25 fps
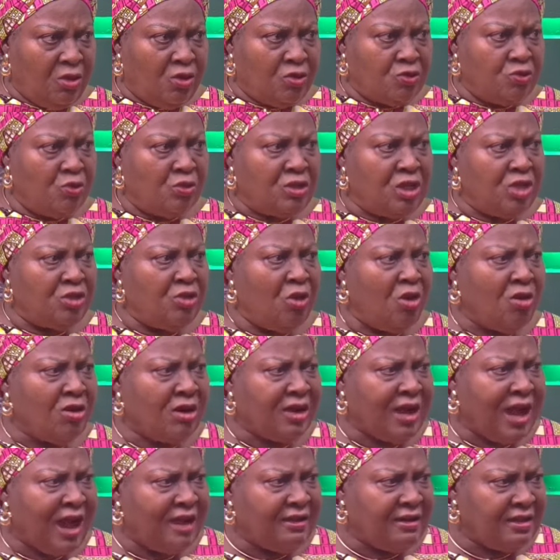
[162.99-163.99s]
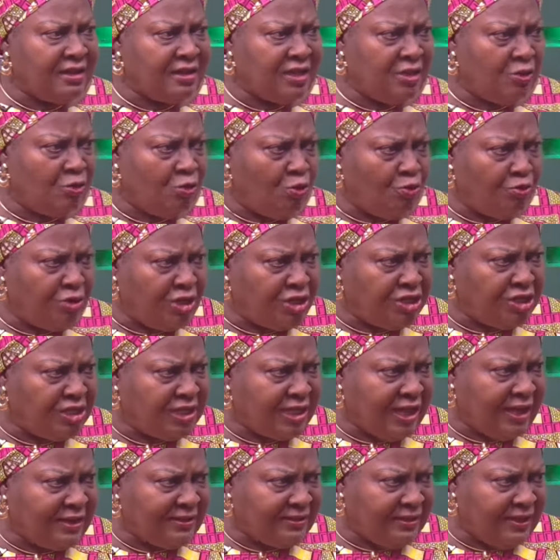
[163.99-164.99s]
So they don't carry the
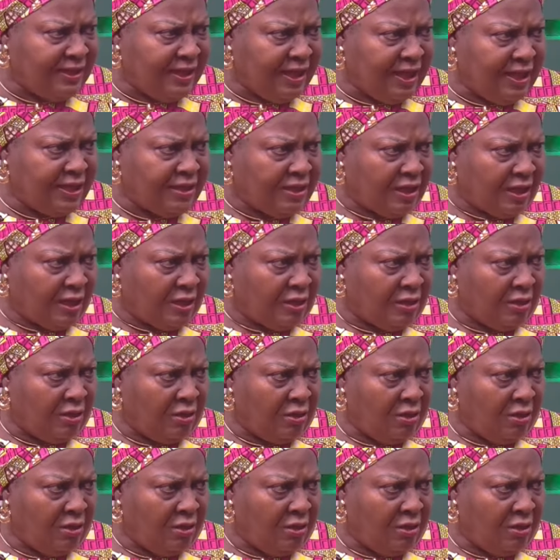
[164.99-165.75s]
original DNA